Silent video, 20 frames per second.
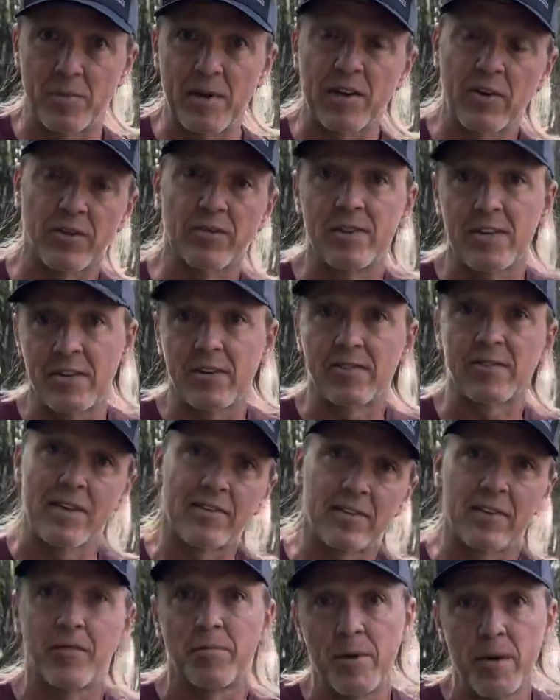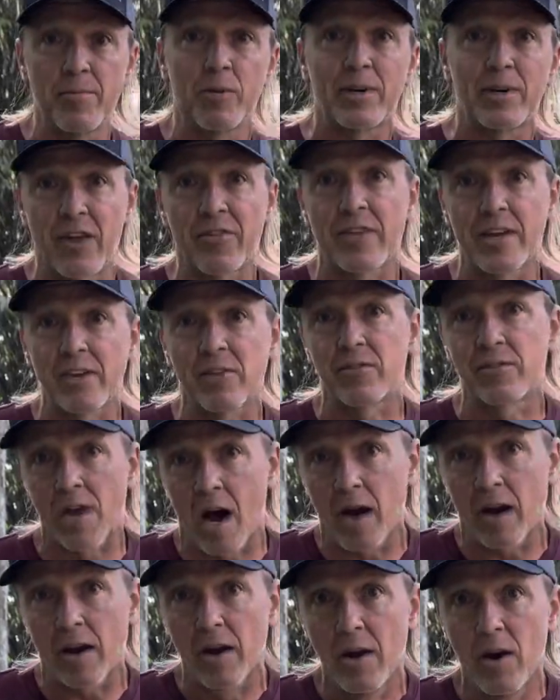because the insensitive people get things
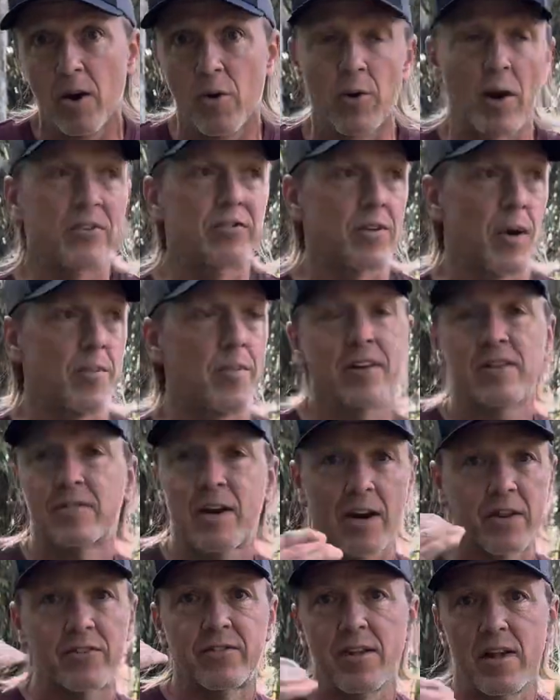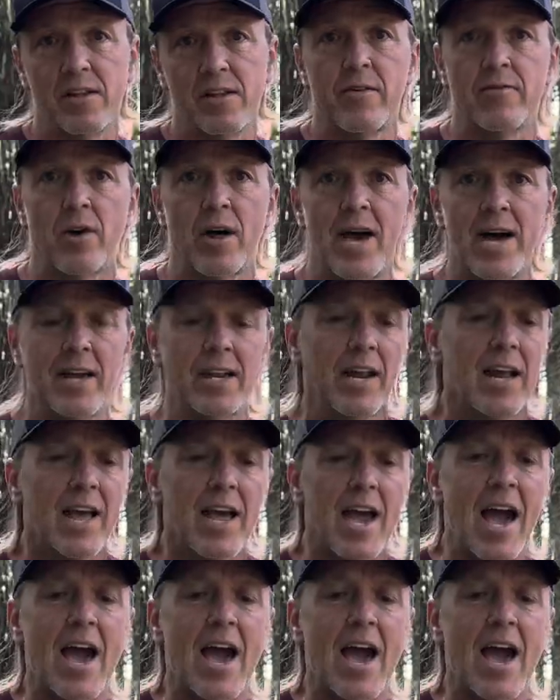done, right? Somebody's got to stay level-headed.